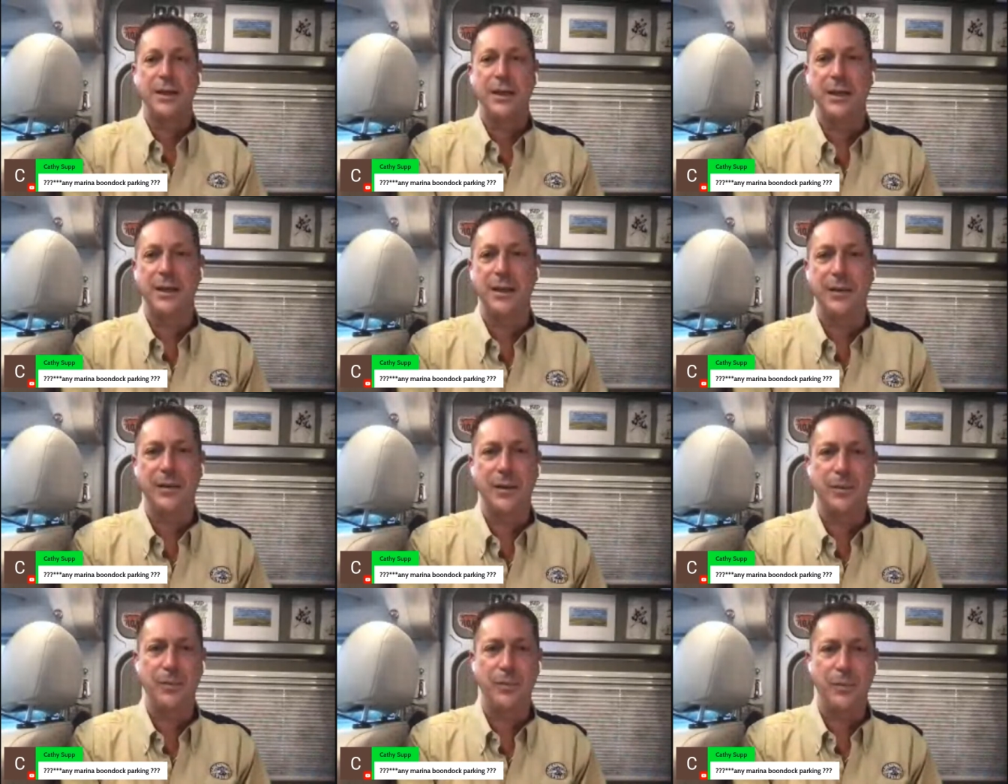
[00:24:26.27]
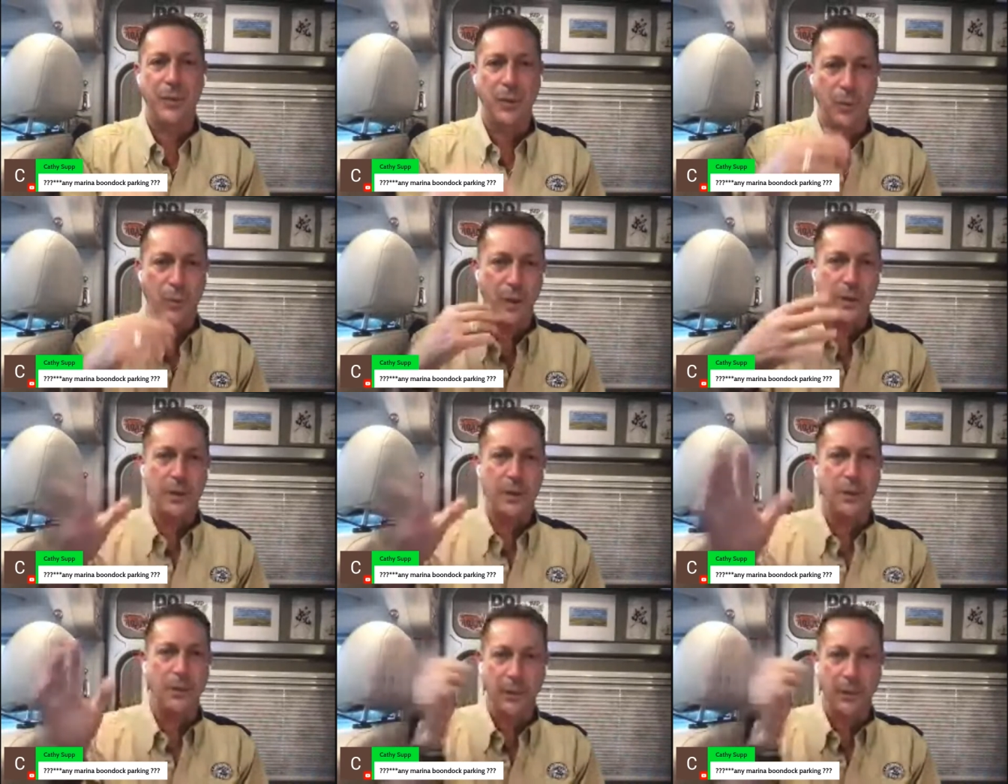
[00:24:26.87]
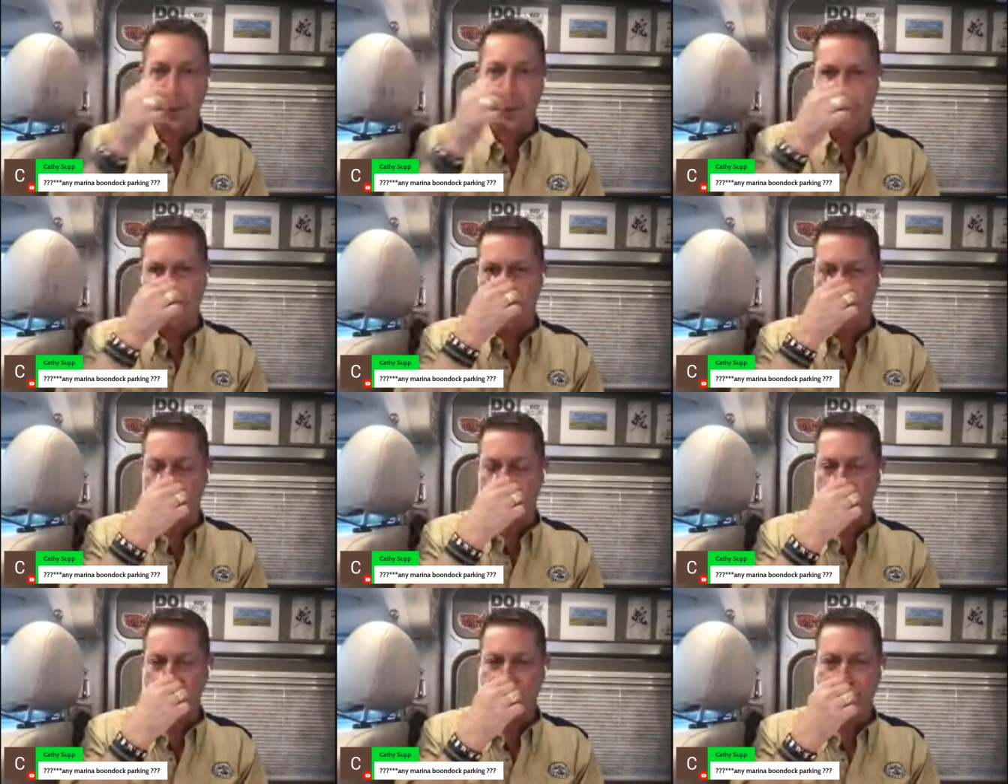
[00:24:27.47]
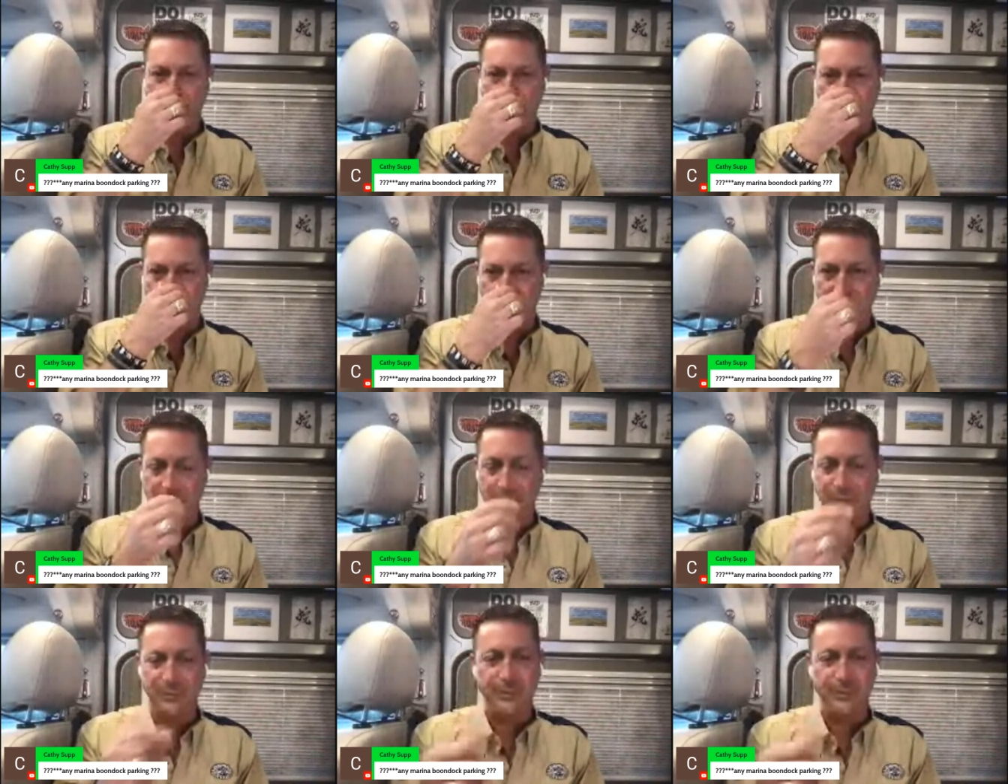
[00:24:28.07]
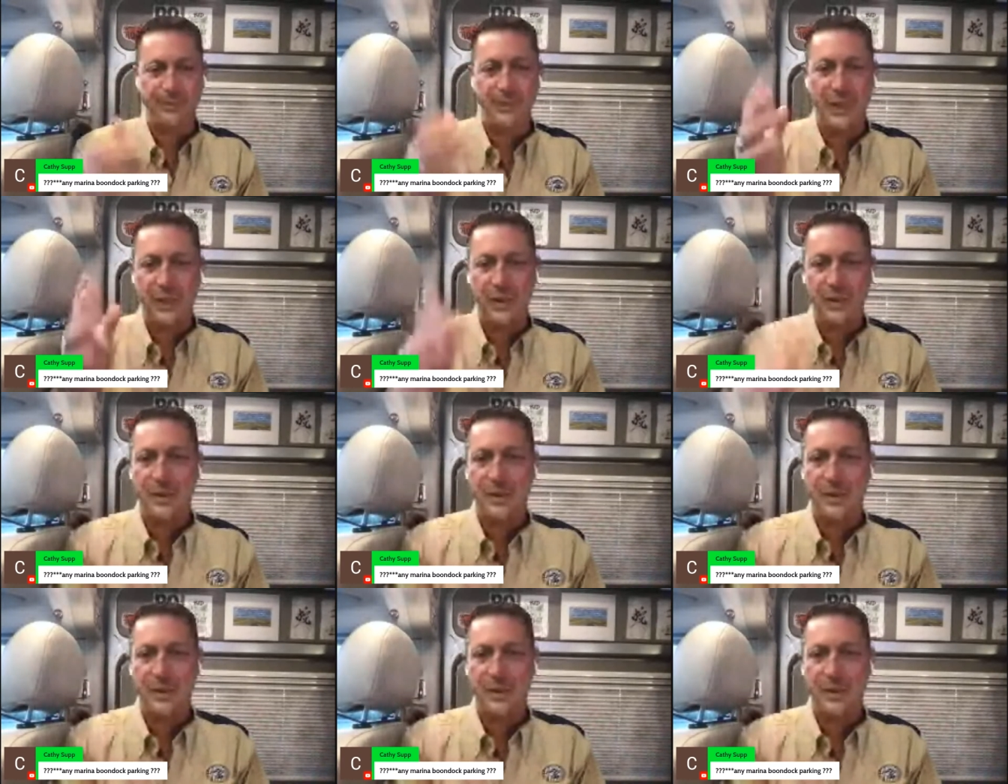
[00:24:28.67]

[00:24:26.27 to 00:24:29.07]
and the, the wind comes up and it blows in, and